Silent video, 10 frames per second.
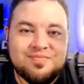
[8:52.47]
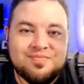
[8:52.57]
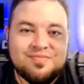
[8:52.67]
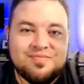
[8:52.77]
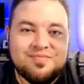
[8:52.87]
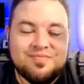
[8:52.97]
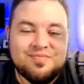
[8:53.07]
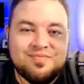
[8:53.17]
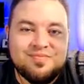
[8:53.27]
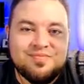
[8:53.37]

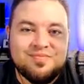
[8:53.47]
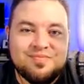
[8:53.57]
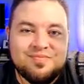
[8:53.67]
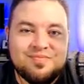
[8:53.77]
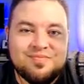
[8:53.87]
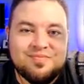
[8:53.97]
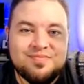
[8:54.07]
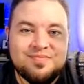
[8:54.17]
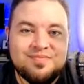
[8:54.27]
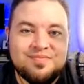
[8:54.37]

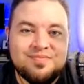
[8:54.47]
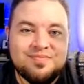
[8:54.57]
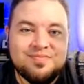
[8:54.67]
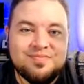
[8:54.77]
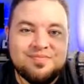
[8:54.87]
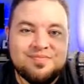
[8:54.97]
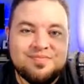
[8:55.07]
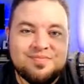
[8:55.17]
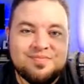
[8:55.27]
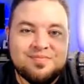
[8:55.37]

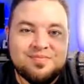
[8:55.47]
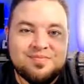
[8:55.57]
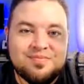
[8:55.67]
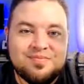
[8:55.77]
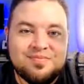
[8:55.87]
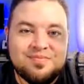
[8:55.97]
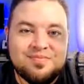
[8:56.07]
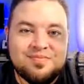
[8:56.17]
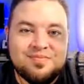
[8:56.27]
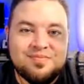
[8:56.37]

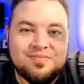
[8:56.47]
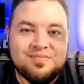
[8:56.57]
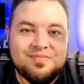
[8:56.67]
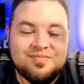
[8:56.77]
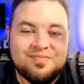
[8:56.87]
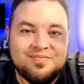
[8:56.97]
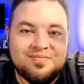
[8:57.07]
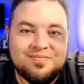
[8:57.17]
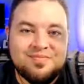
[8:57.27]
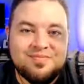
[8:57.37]

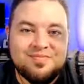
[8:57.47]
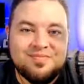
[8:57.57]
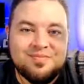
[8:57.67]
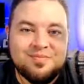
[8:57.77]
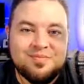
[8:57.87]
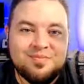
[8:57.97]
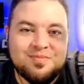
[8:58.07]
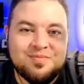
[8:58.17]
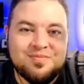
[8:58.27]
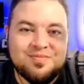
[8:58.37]

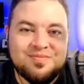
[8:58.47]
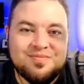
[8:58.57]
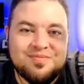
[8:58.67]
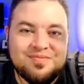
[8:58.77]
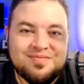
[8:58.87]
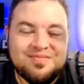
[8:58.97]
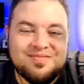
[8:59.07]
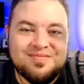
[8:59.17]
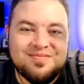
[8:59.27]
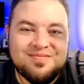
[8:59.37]

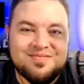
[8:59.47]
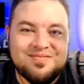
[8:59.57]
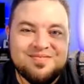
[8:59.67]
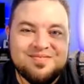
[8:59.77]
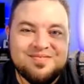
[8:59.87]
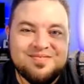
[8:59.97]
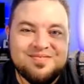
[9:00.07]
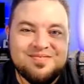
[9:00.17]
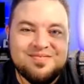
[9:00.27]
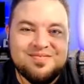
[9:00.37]
(silent)